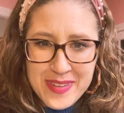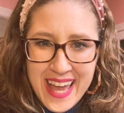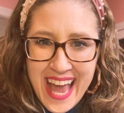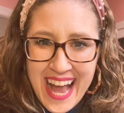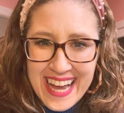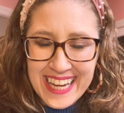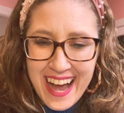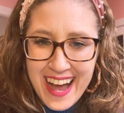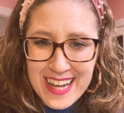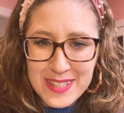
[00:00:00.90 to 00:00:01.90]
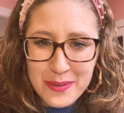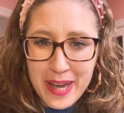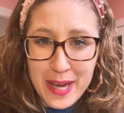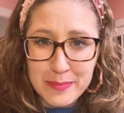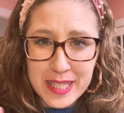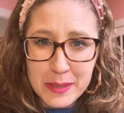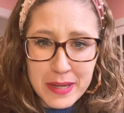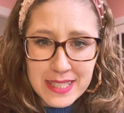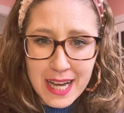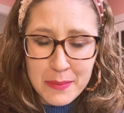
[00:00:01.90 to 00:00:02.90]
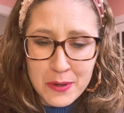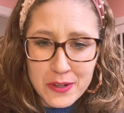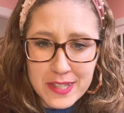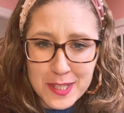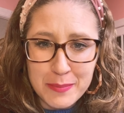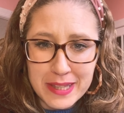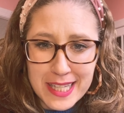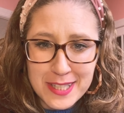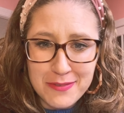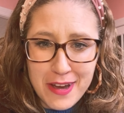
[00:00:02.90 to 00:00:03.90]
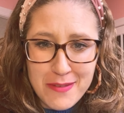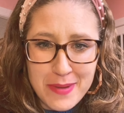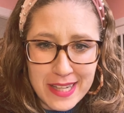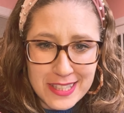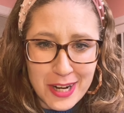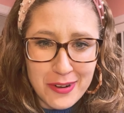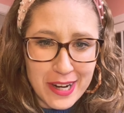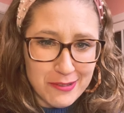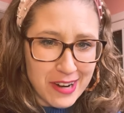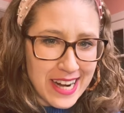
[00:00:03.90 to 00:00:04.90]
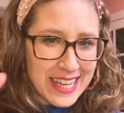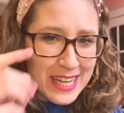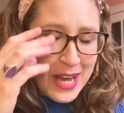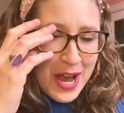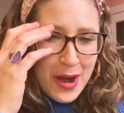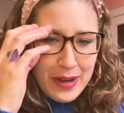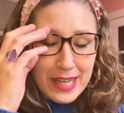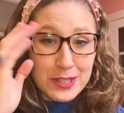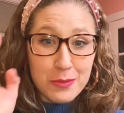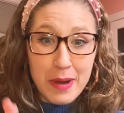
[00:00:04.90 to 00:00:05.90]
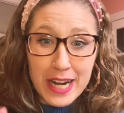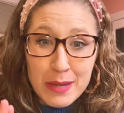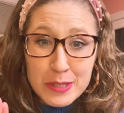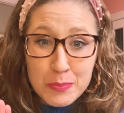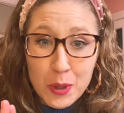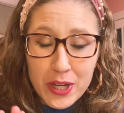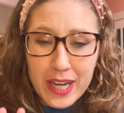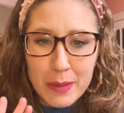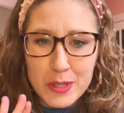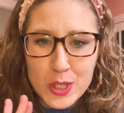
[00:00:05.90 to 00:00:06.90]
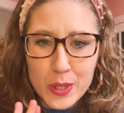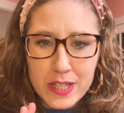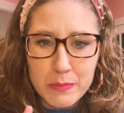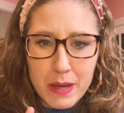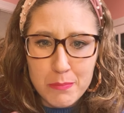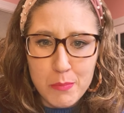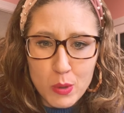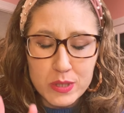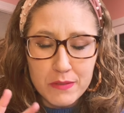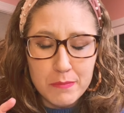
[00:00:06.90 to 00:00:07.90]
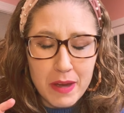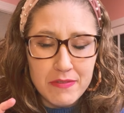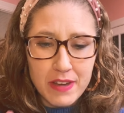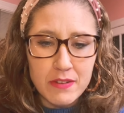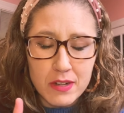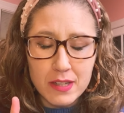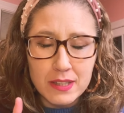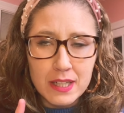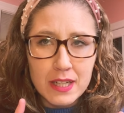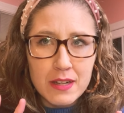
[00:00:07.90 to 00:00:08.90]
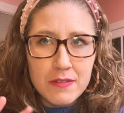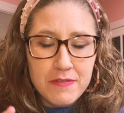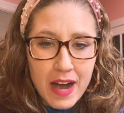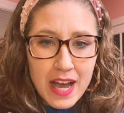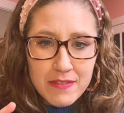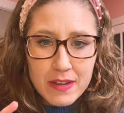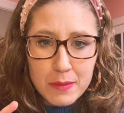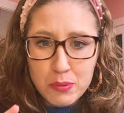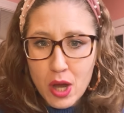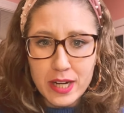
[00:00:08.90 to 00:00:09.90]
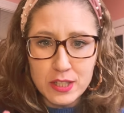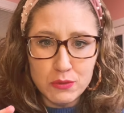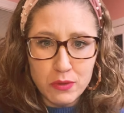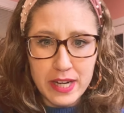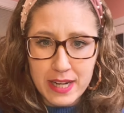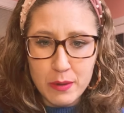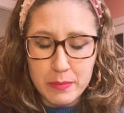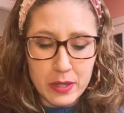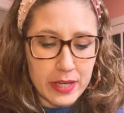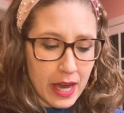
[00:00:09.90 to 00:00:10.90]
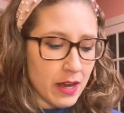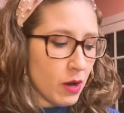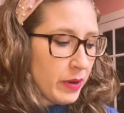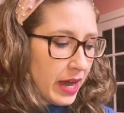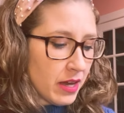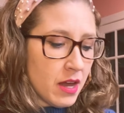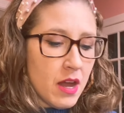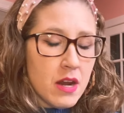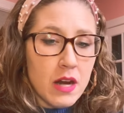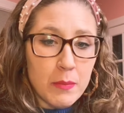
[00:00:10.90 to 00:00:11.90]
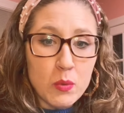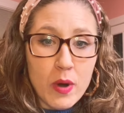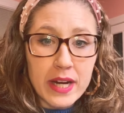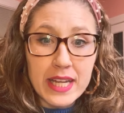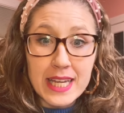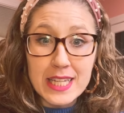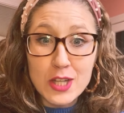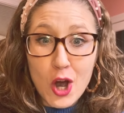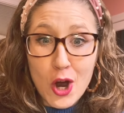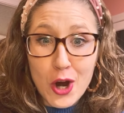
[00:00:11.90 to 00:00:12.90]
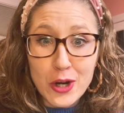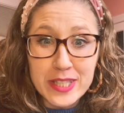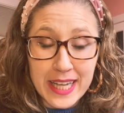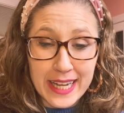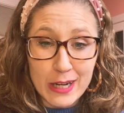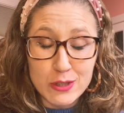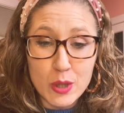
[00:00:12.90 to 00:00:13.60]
Hey guys, okay, I'm setting my timer. This is gonna be less than 5 minutes. All right, ready? Okay, so my name is Brooke, and I'm gonna show you guys my favorite 5 products right now in Mary Kay. Okay, number 1 is our skincare.